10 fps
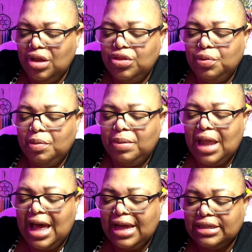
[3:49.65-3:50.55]
The
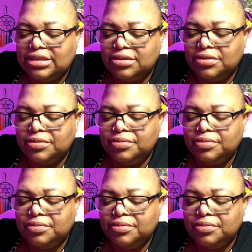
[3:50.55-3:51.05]
replies.